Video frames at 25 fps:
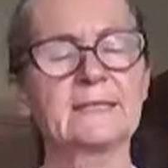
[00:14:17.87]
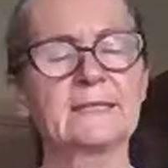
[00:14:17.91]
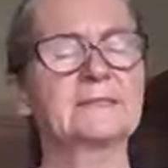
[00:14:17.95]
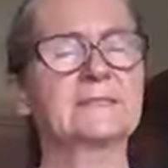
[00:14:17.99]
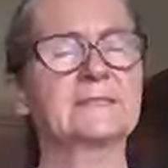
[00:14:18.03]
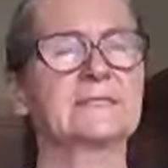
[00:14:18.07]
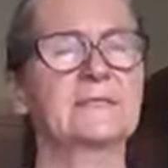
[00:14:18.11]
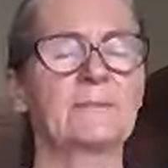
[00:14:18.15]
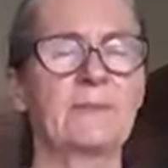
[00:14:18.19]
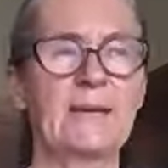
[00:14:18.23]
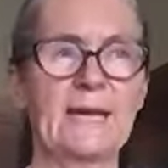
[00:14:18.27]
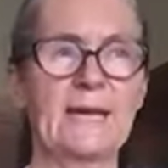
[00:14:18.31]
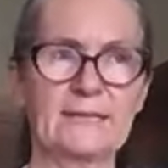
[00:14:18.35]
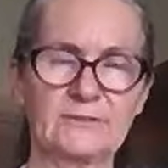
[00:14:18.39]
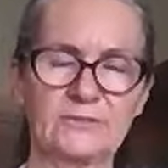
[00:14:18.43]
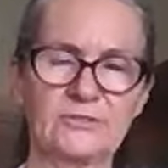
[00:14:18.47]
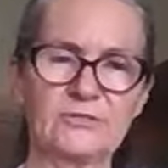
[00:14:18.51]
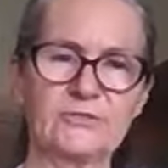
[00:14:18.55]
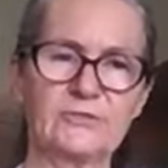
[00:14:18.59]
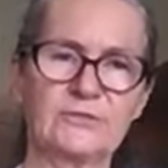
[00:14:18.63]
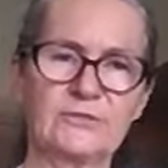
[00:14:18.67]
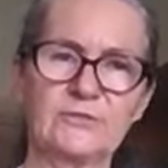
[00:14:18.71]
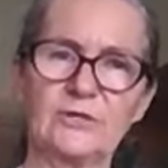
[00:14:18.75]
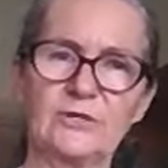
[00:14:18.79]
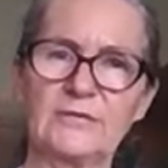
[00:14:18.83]
So back
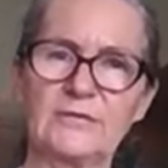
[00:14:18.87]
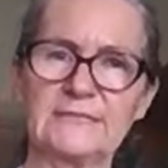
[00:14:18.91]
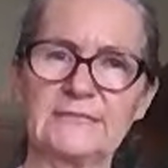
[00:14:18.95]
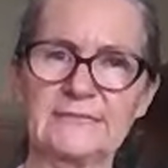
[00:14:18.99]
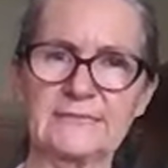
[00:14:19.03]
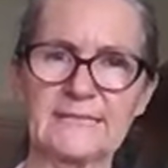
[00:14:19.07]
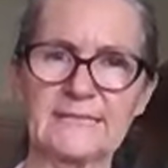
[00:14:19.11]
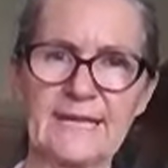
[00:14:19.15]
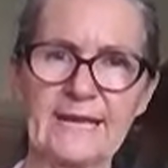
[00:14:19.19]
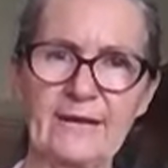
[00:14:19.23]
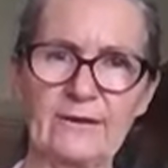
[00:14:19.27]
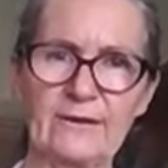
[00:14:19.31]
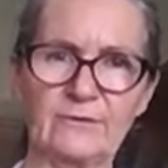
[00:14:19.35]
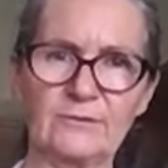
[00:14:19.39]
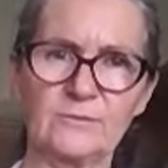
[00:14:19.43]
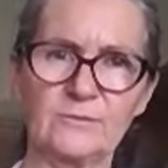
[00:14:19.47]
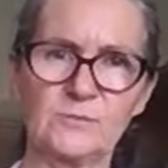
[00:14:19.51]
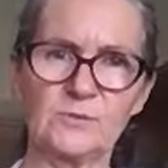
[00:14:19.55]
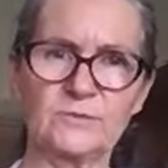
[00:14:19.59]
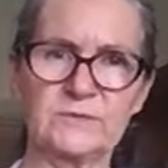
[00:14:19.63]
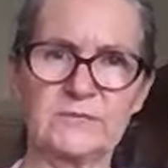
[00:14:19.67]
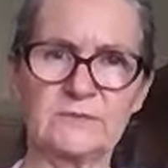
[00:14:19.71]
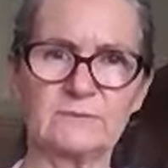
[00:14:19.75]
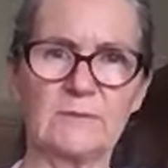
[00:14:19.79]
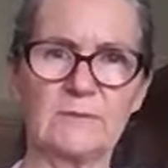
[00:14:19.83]
to the nice
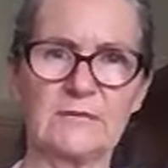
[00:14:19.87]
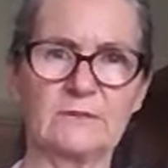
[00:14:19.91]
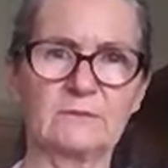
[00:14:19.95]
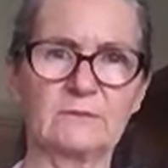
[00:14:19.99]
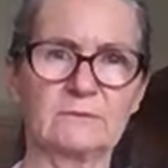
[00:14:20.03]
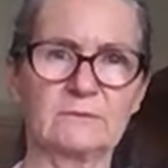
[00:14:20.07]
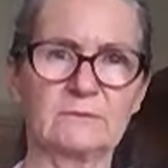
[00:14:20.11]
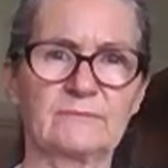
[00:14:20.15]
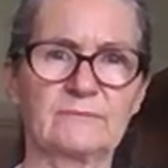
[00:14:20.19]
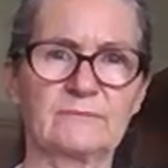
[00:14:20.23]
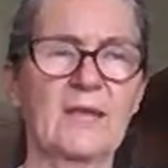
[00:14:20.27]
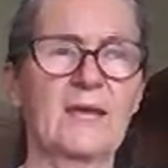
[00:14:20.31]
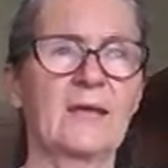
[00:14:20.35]
caramel smell.